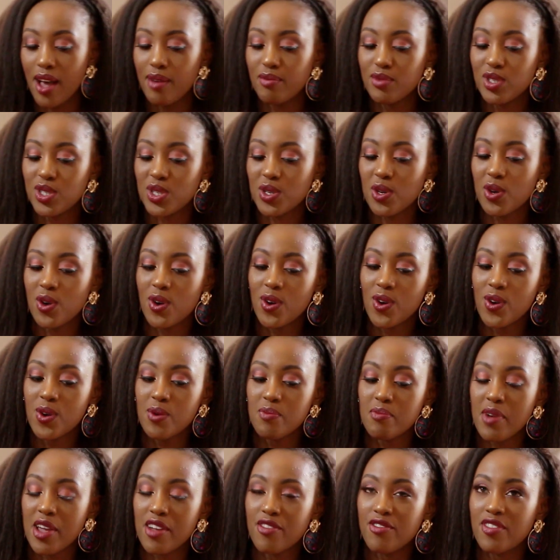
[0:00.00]
So
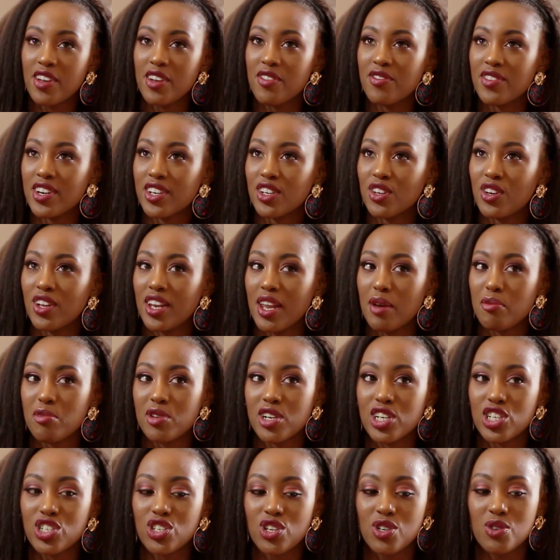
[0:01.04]
my favorite
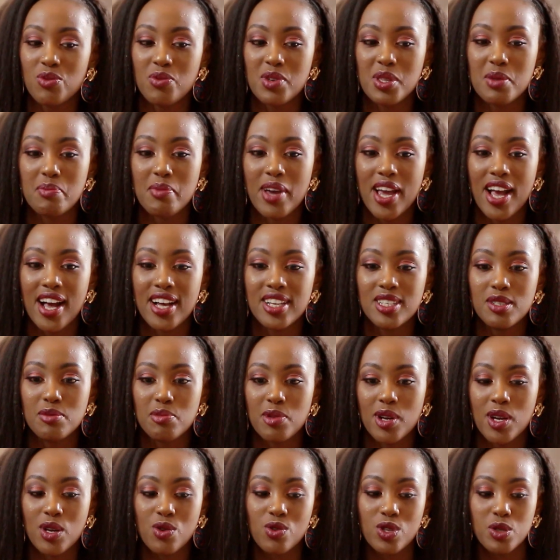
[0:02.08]
collaboration with my
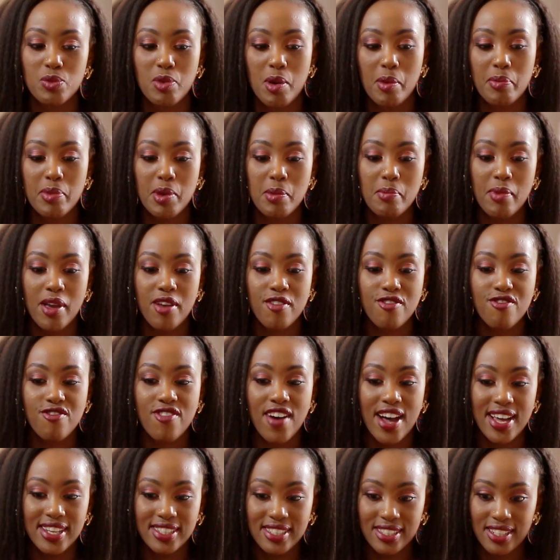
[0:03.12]
husband was probably my
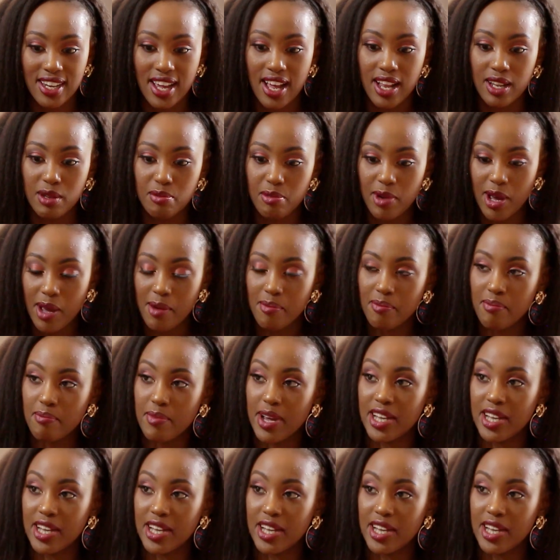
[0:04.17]
first album,